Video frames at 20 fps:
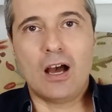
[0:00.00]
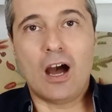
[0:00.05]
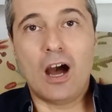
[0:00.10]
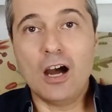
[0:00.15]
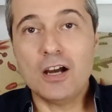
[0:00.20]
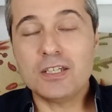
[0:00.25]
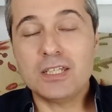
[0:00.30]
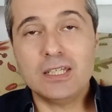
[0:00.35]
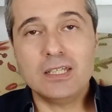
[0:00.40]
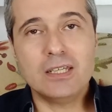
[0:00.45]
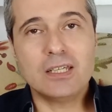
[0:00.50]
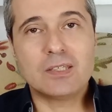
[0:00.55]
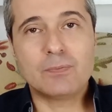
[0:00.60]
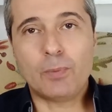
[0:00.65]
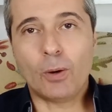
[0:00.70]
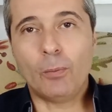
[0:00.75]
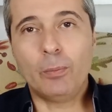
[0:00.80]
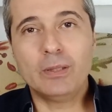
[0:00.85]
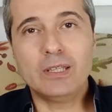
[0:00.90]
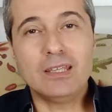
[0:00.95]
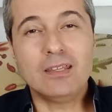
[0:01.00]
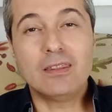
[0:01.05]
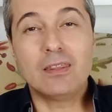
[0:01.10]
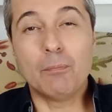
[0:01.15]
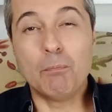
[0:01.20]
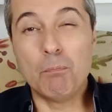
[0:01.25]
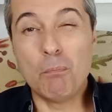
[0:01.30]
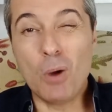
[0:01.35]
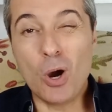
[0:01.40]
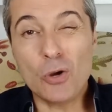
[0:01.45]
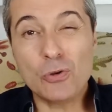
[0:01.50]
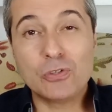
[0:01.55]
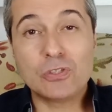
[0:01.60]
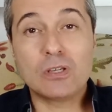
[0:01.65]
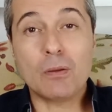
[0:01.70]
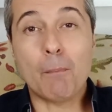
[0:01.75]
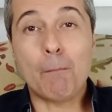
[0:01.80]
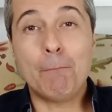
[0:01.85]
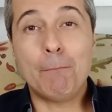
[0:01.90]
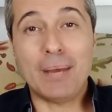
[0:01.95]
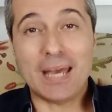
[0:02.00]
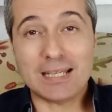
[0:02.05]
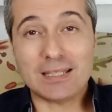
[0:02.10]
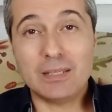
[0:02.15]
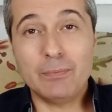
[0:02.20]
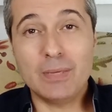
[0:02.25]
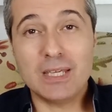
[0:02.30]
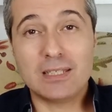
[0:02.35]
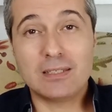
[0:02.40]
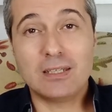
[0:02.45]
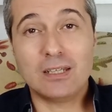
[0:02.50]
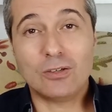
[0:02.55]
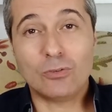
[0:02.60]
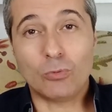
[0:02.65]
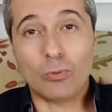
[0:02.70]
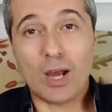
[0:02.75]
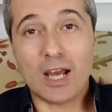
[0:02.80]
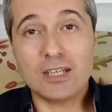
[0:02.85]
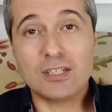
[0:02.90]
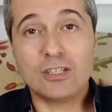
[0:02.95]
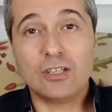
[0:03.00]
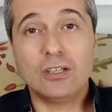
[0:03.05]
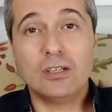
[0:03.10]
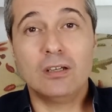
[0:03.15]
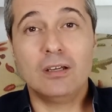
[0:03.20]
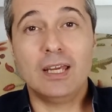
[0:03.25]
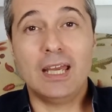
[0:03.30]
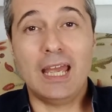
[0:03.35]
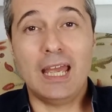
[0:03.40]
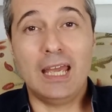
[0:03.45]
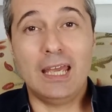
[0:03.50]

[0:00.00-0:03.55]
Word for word: Hardy is probably the most pessimistic writer